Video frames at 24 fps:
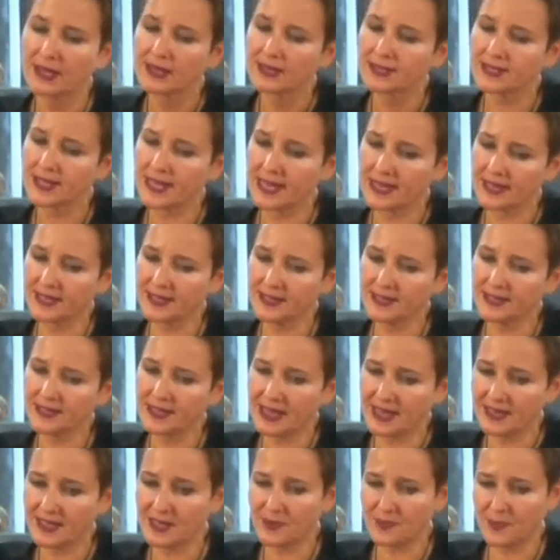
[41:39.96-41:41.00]
Second,
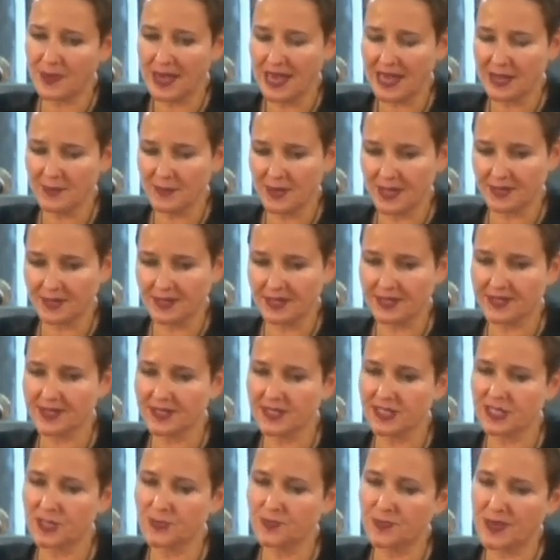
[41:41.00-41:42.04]
underpayment is
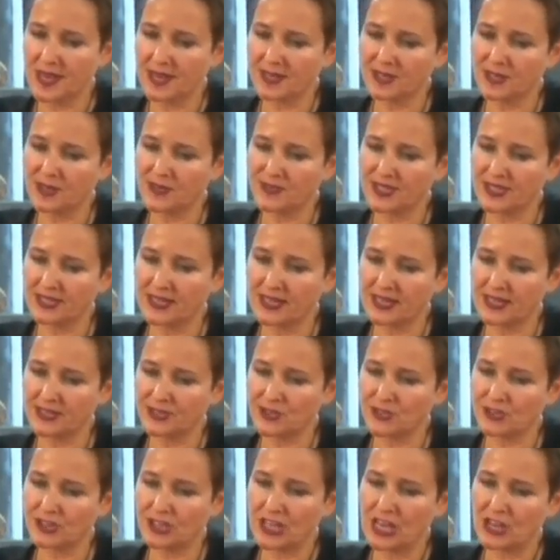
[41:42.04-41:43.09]
an aspect of the
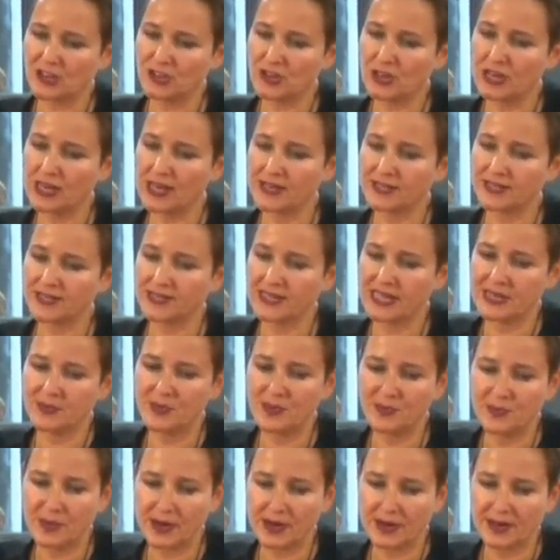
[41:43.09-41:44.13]
casualized
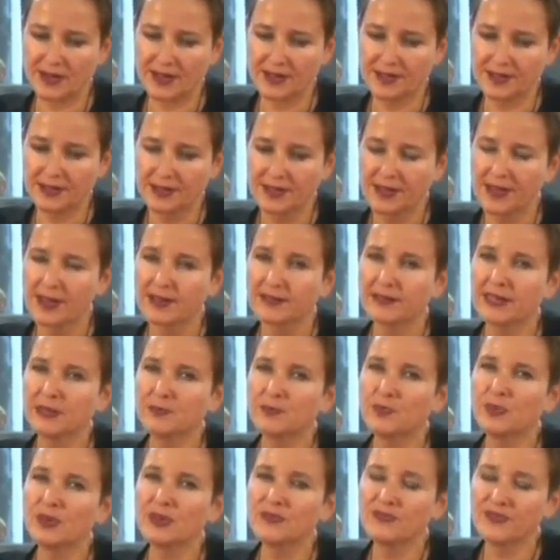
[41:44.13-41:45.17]
labor market
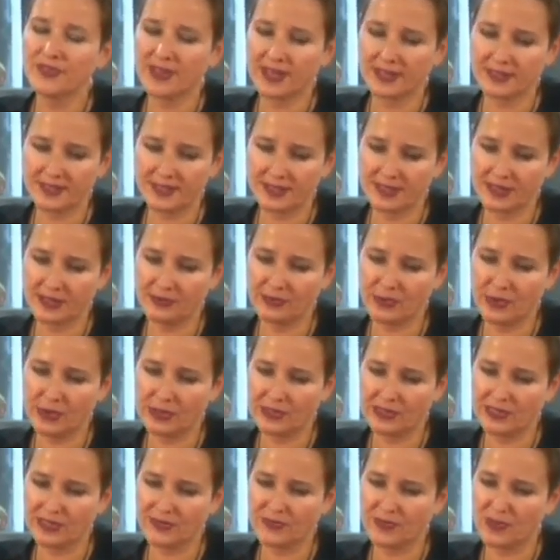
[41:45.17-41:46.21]
that prevents
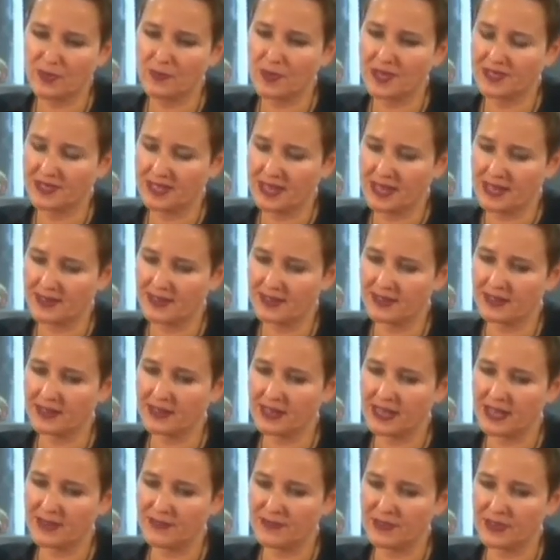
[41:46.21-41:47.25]
individuals from maintaining a
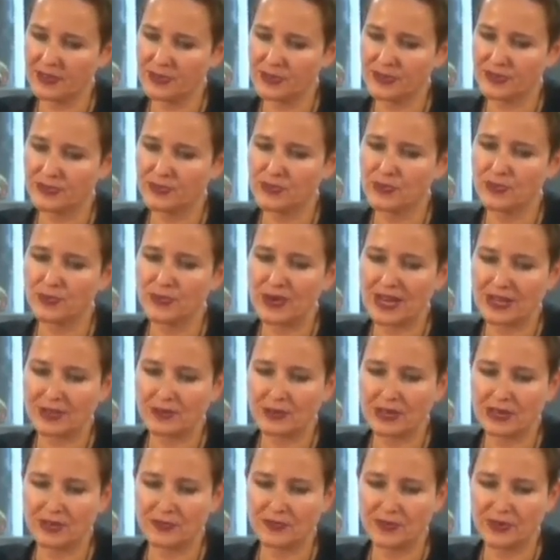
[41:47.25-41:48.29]
livelihood through
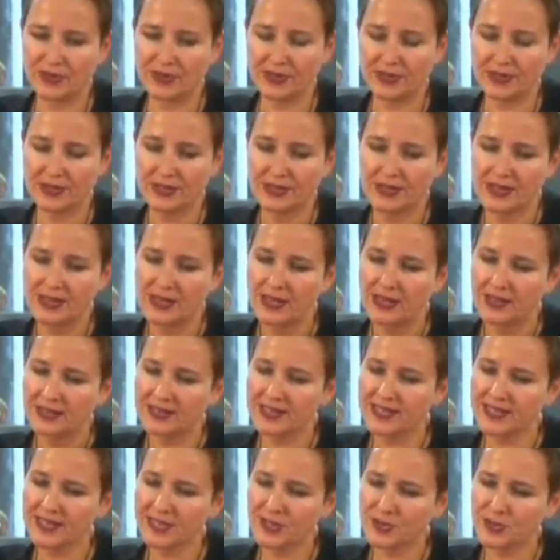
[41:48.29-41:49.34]
regular work,
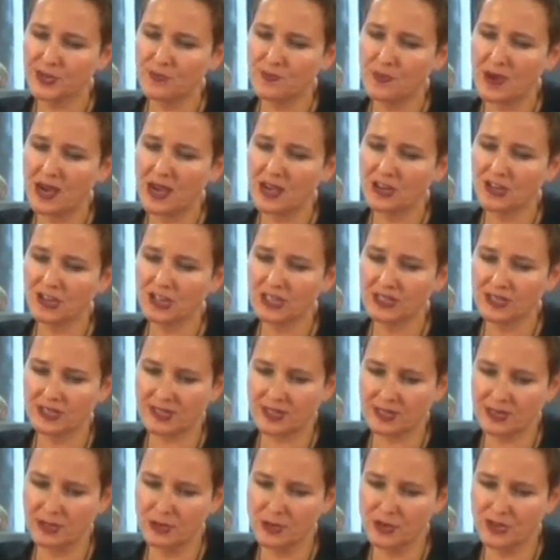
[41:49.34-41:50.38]
leading to a partial
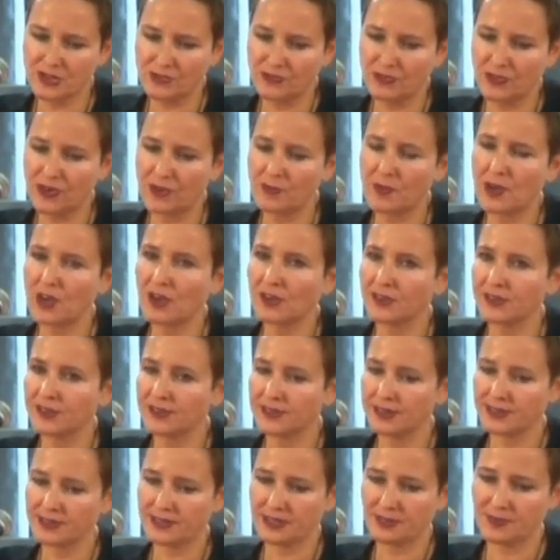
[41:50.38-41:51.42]
exclusion from
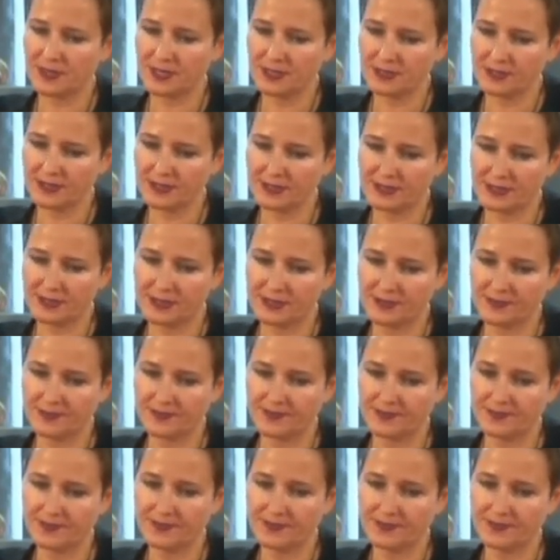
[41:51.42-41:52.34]
honor and subsistence.